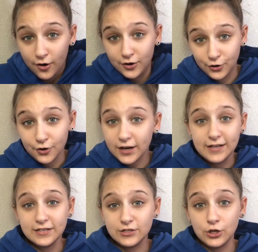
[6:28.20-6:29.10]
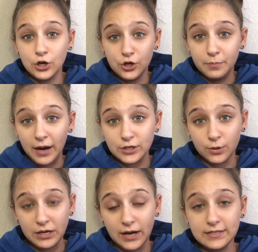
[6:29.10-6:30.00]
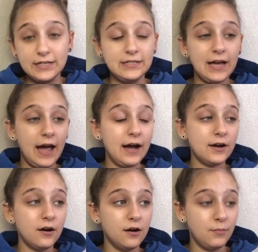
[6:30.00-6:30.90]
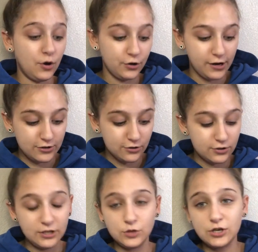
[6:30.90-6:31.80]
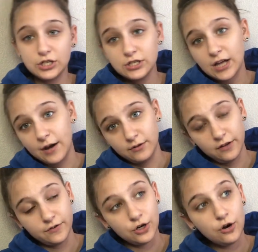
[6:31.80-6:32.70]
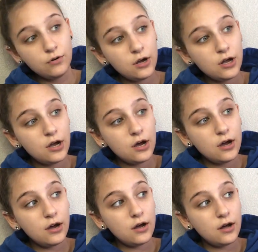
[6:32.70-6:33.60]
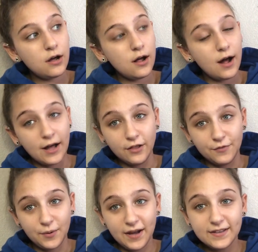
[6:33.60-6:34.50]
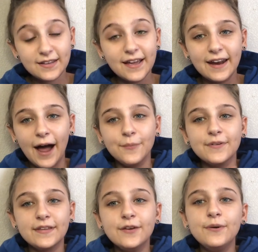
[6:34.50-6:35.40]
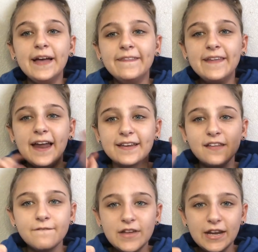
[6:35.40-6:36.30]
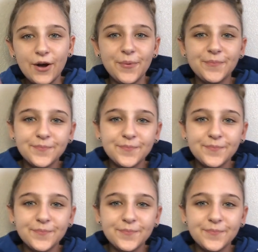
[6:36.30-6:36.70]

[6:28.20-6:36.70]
your guys' goodbye 2019 tag, all your answers to these questions. I would love to know. I love you guys, and I will see you in the next video.